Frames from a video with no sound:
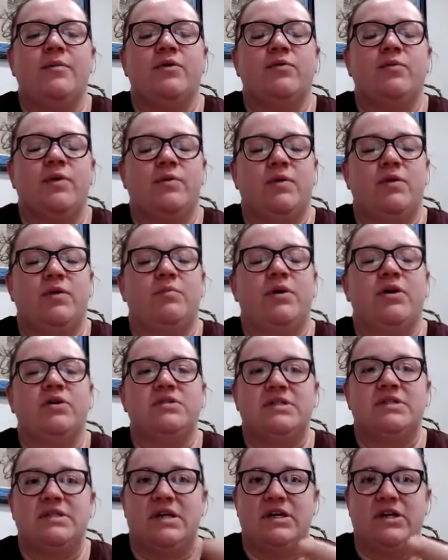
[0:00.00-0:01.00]
we will
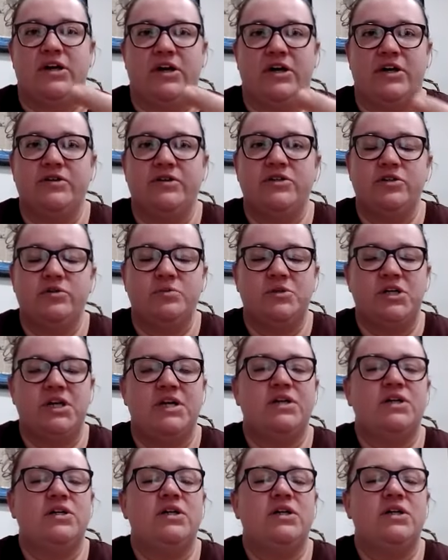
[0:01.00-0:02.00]
post it on our YouTube
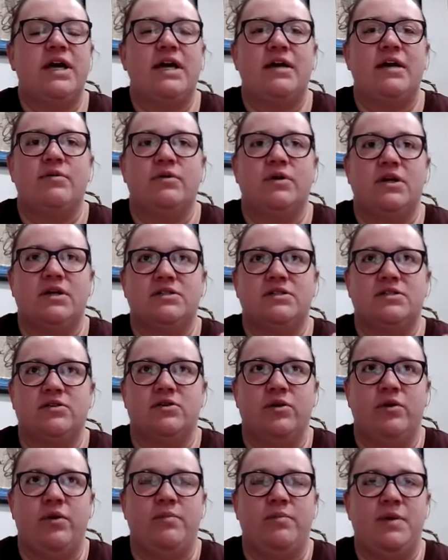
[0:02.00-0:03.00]
channel, and it will
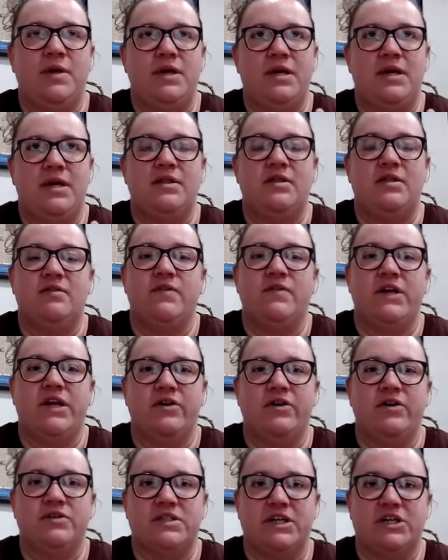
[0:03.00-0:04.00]
also be in the
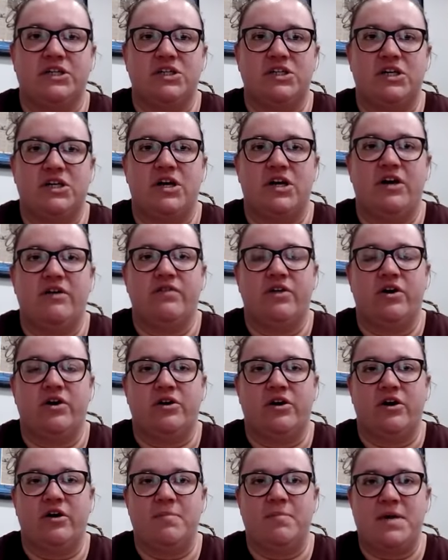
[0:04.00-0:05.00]
video section of the
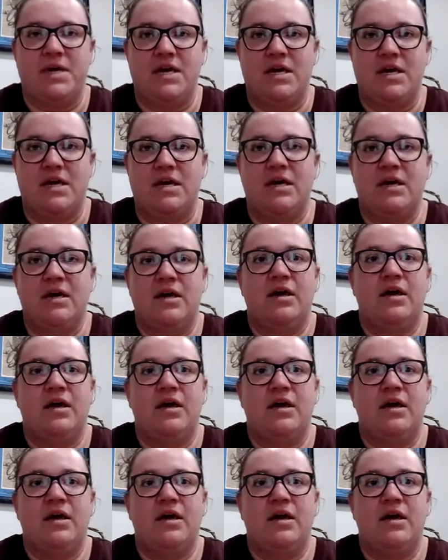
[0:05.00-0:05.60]
RRP